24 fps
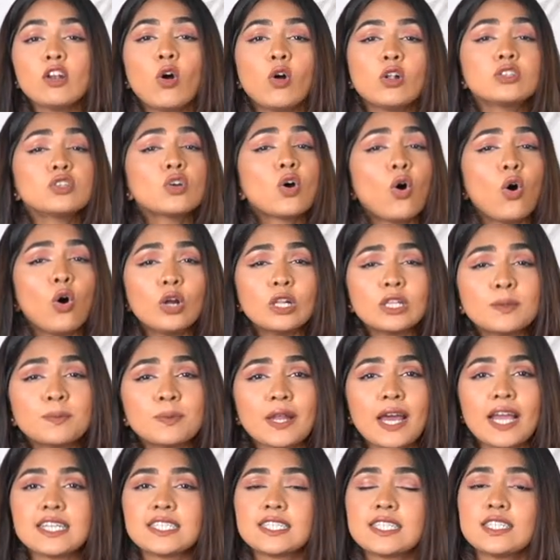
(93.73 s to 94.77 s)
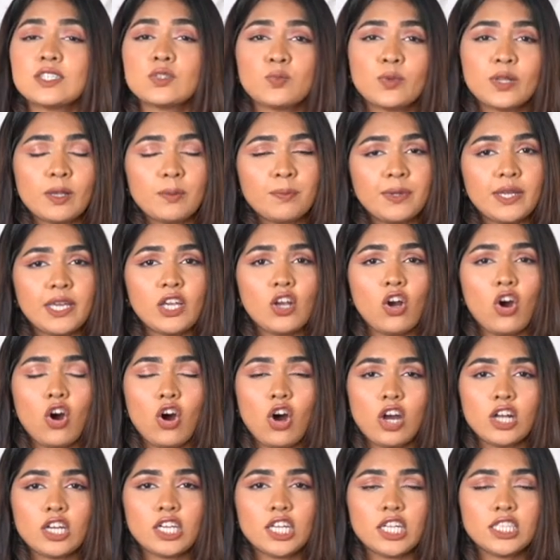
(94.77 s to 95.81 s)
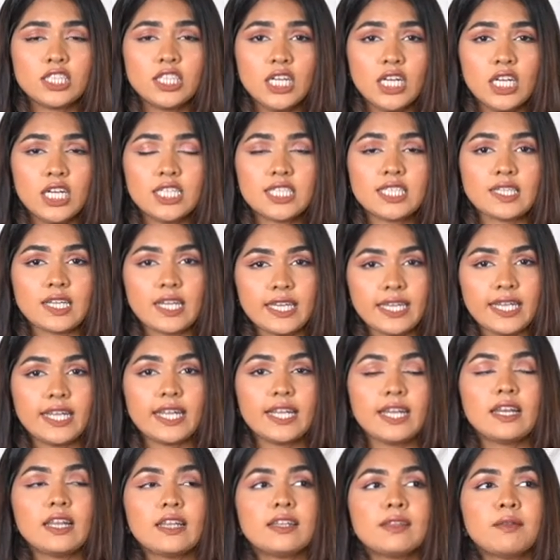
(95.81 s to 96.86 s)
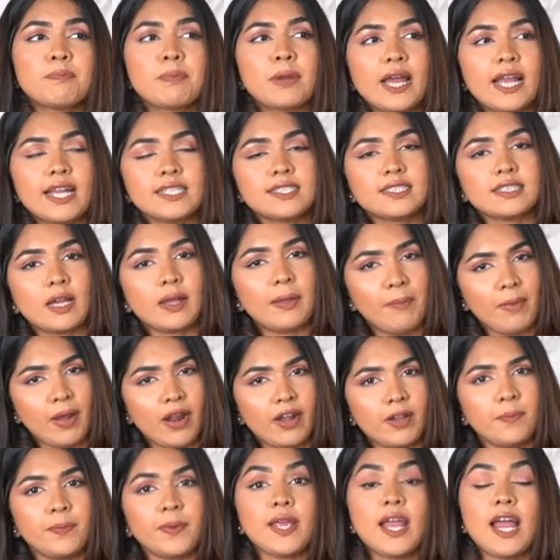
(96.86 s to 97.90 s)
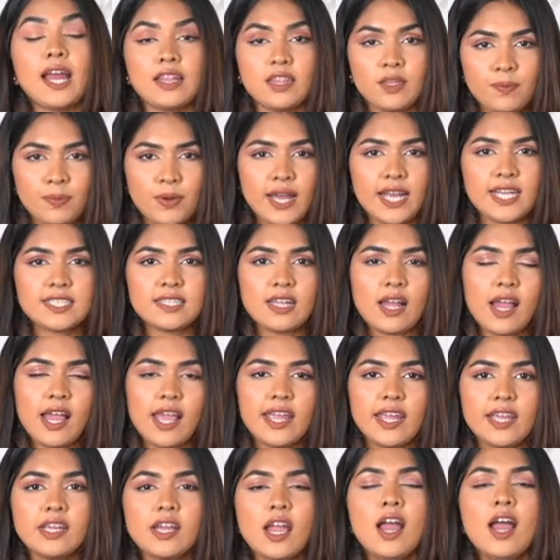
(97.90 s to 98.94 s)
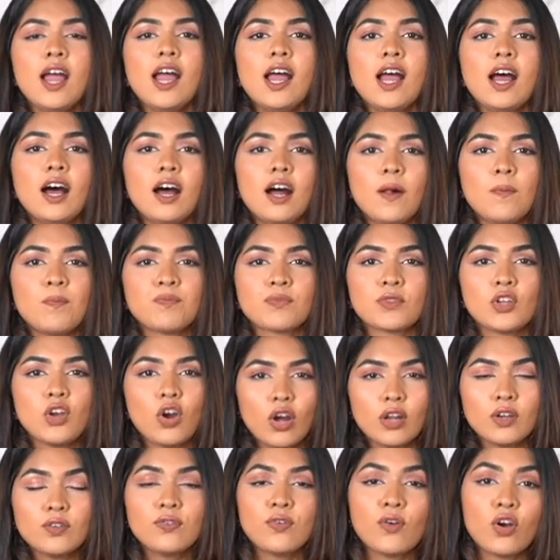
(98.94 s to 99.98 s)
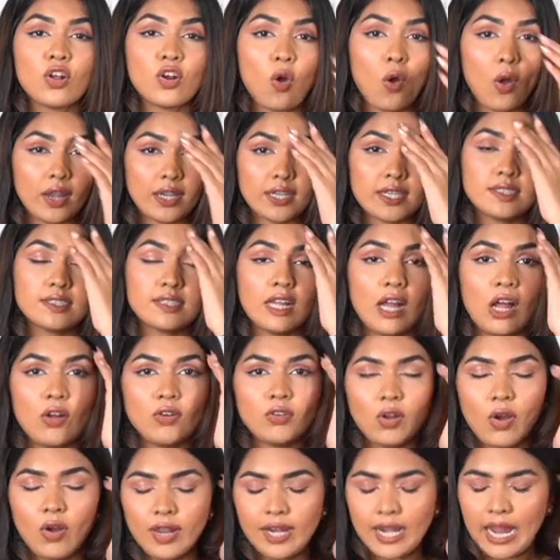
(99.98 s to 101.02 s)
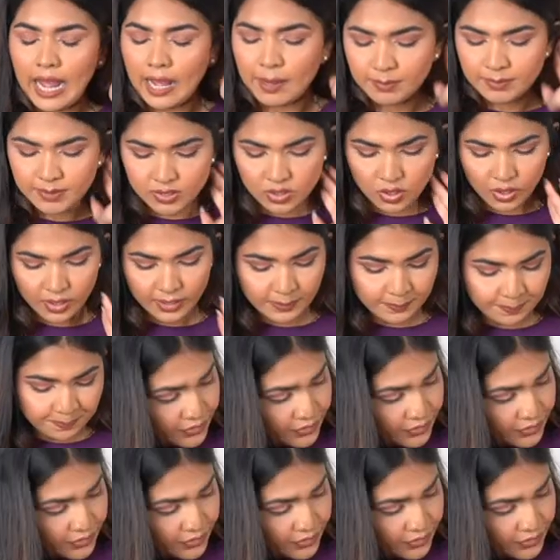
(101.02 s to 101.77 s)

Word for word: Also all the prices will be on the screen, the price MRP and the price I got for on discount on Amazon.